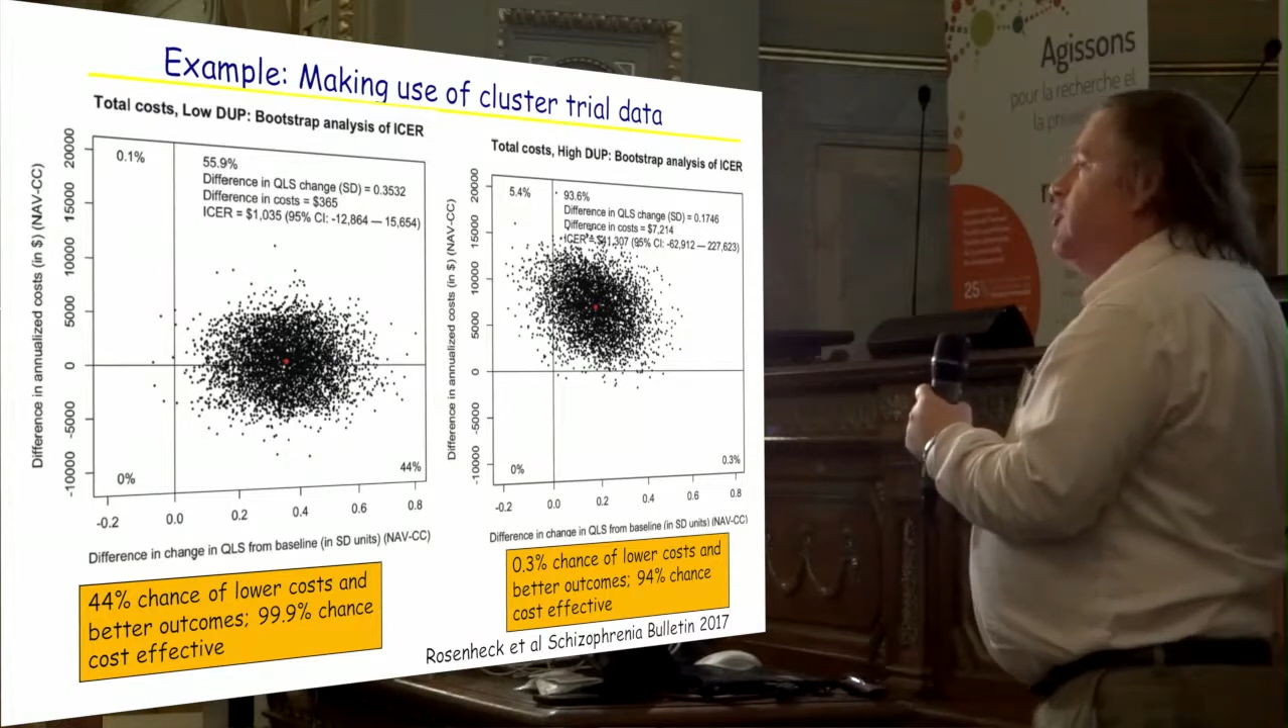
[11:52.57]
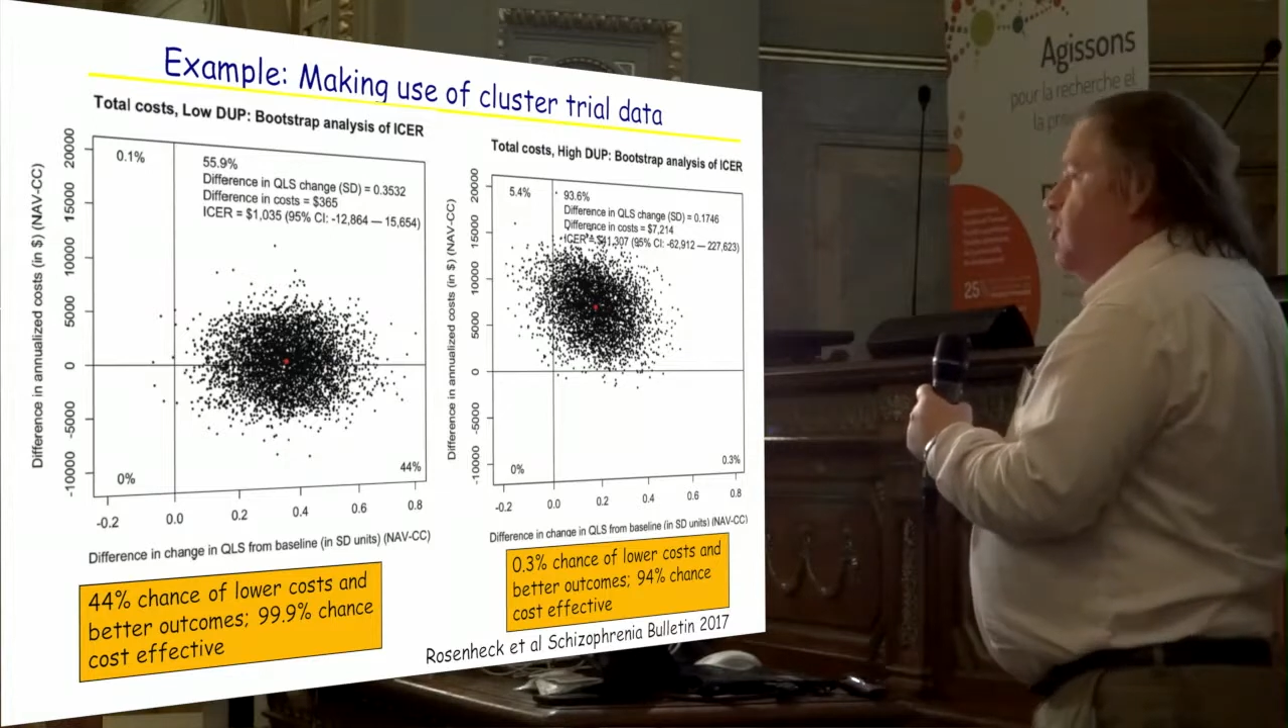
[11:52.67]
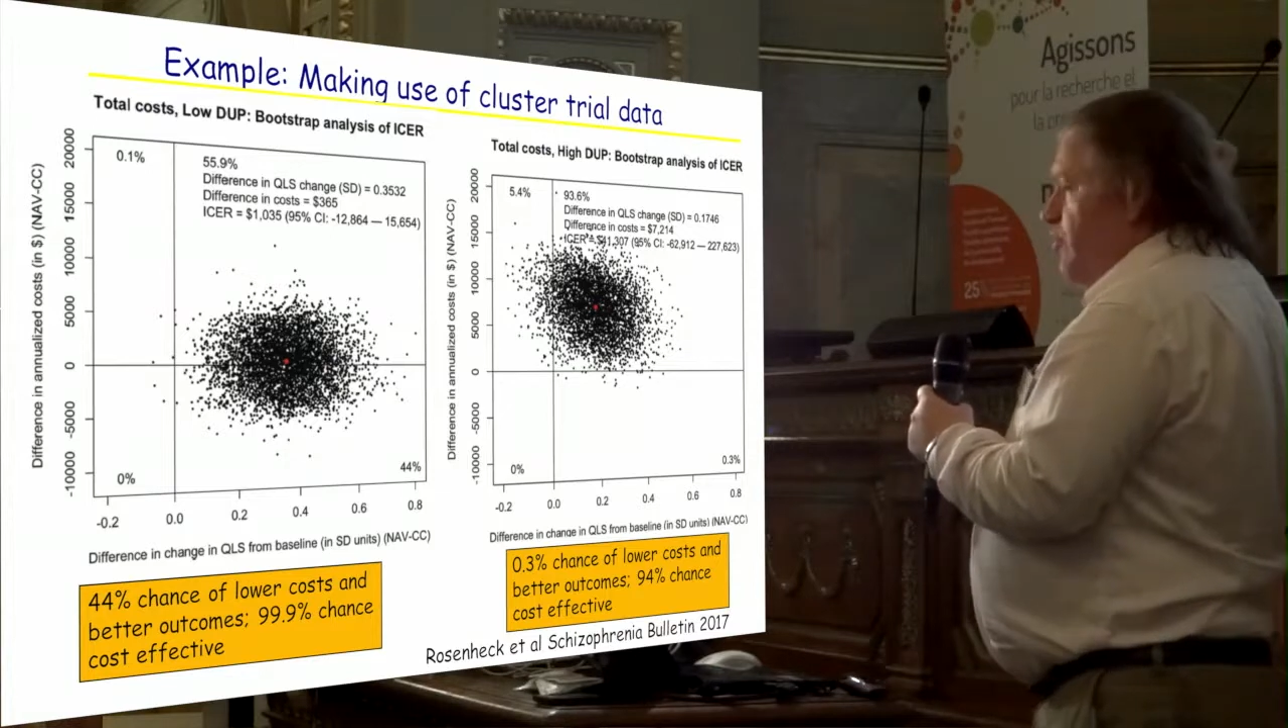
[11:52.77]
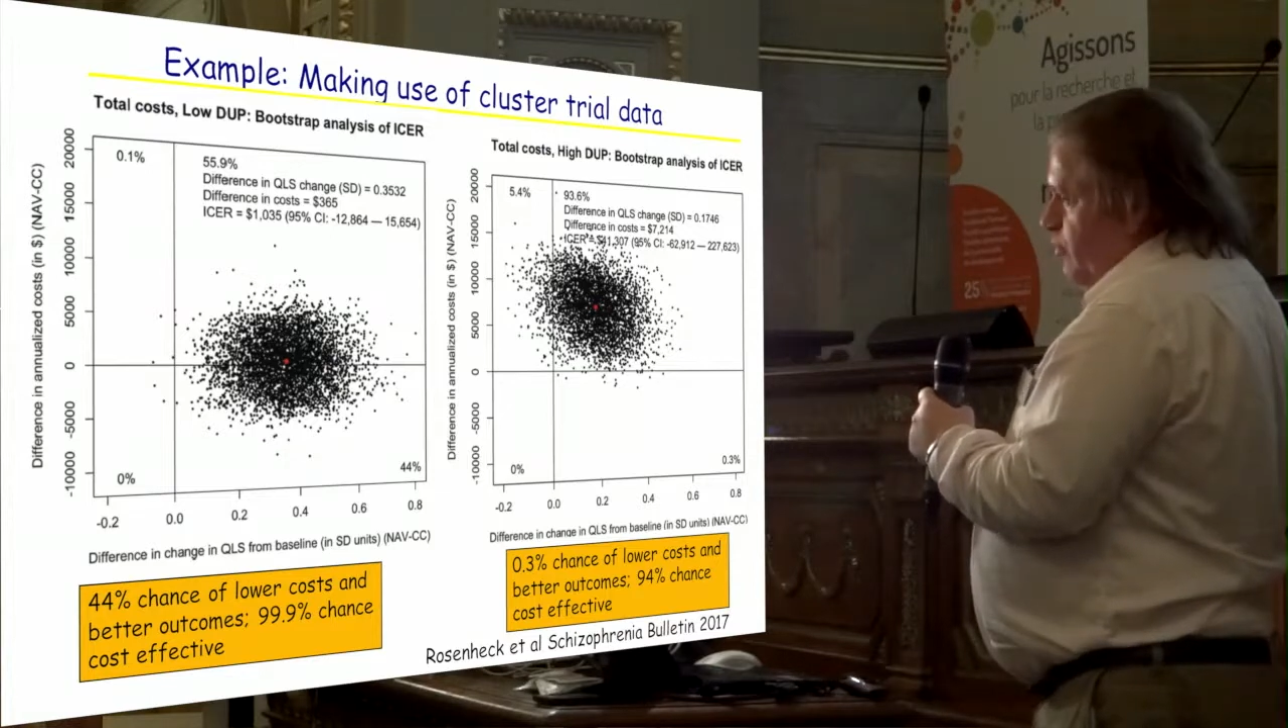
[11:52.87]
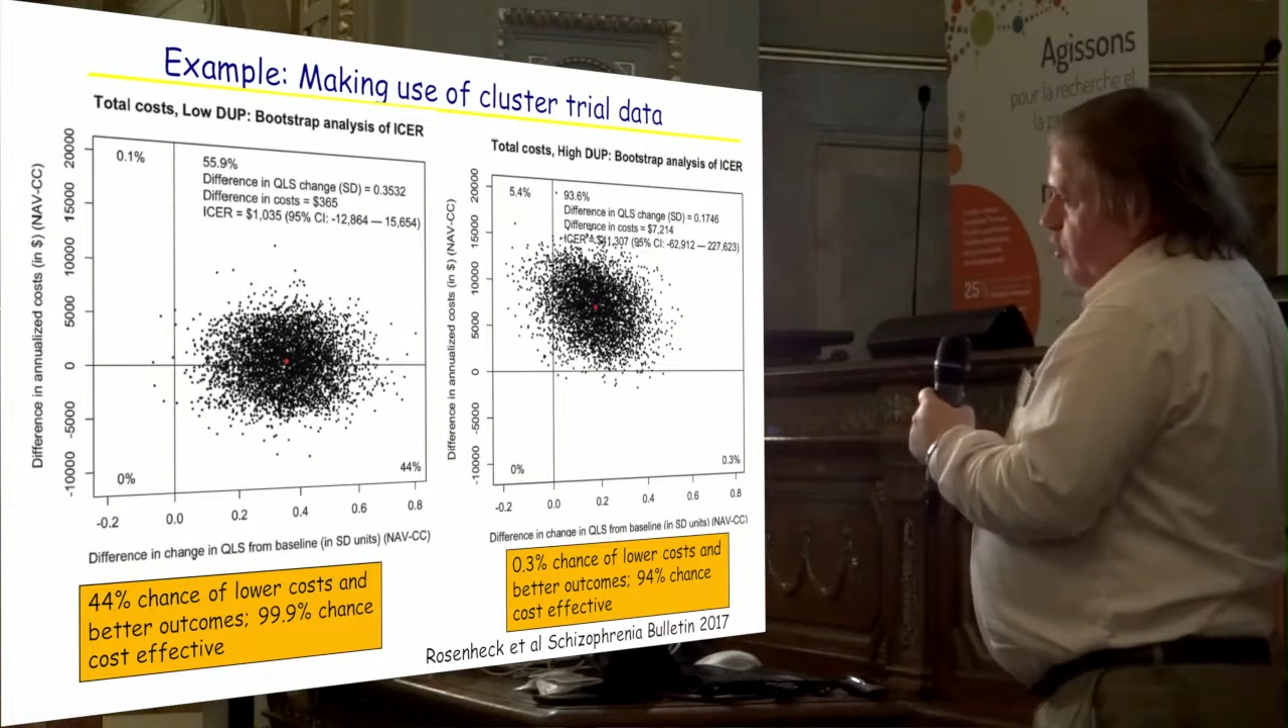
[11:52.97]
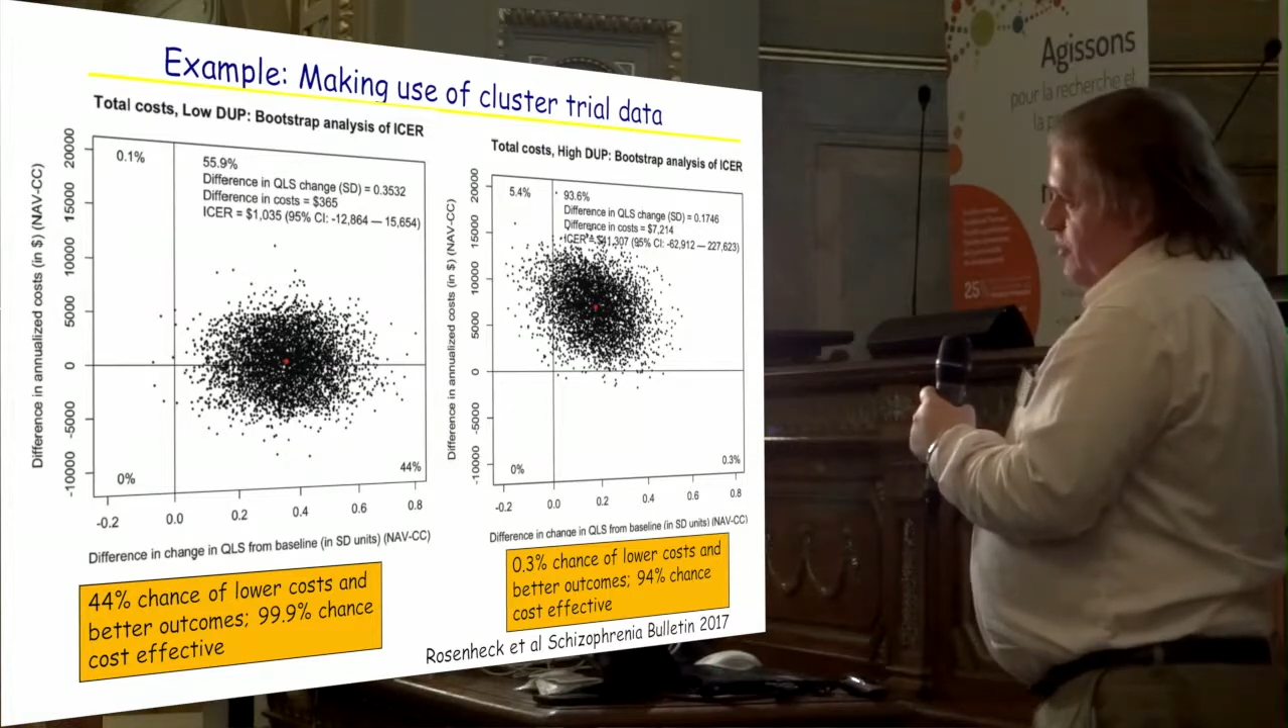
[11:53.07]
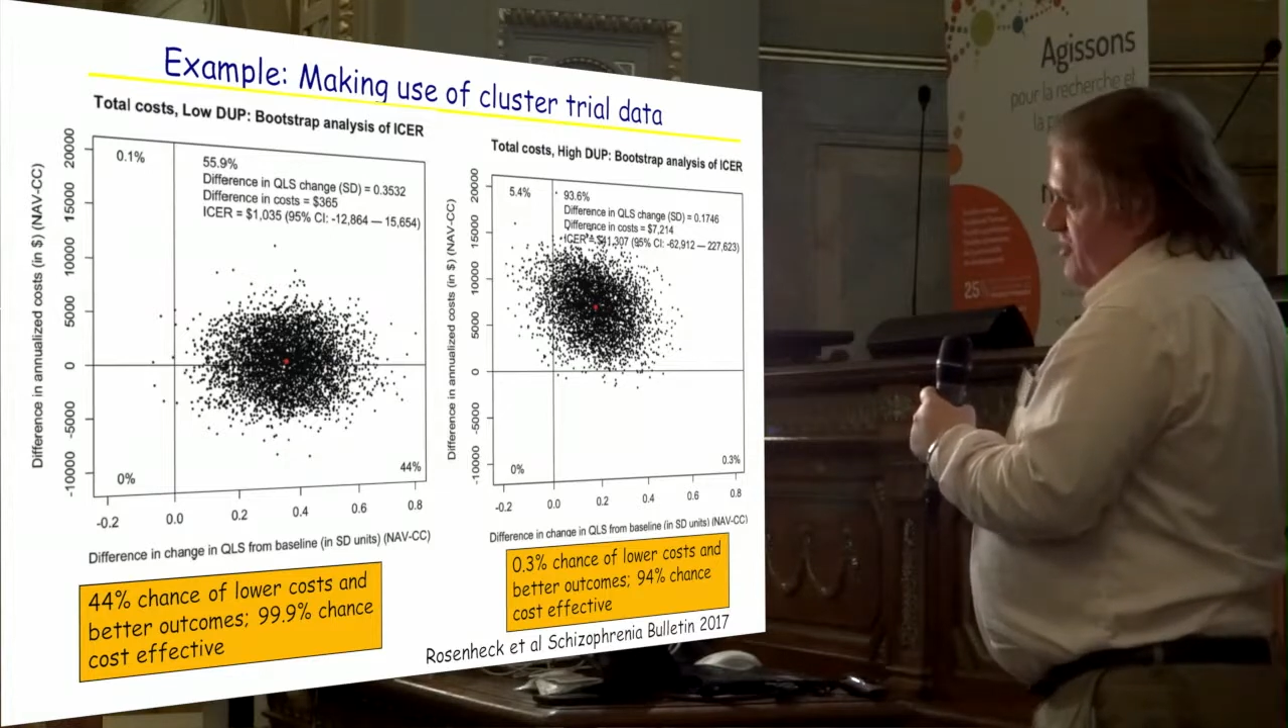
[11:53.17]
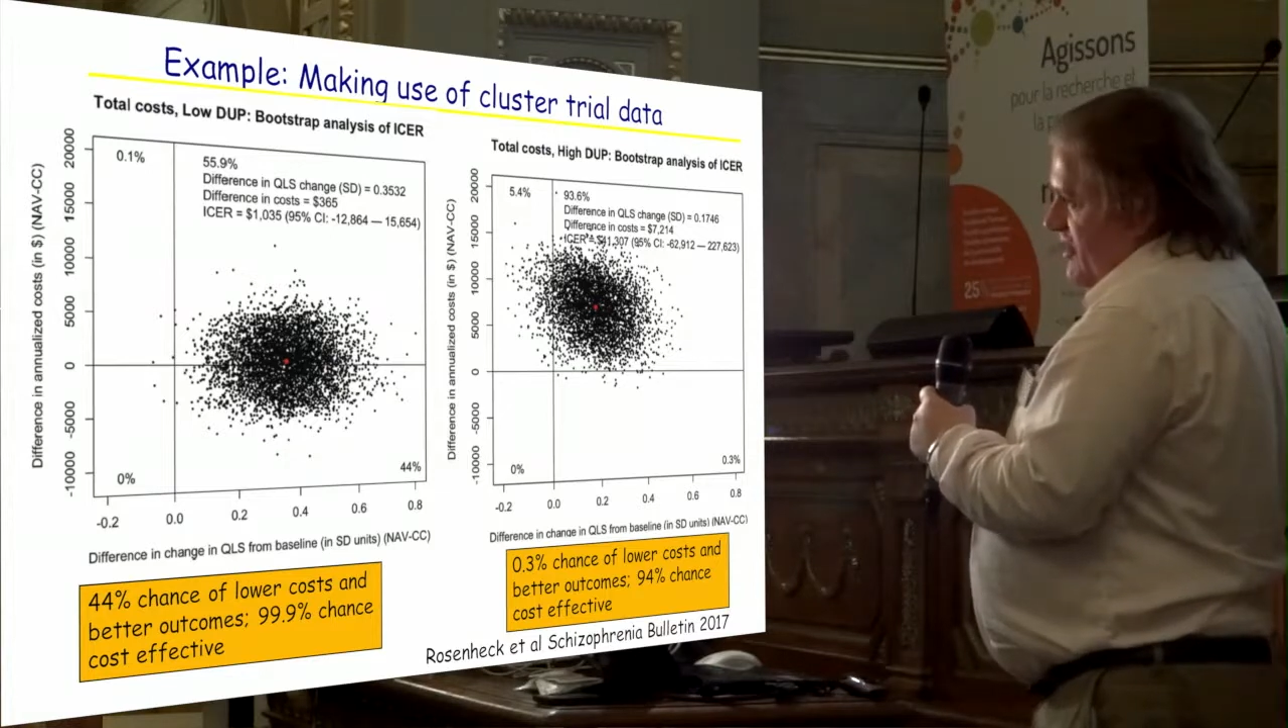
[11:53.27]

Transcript: or employment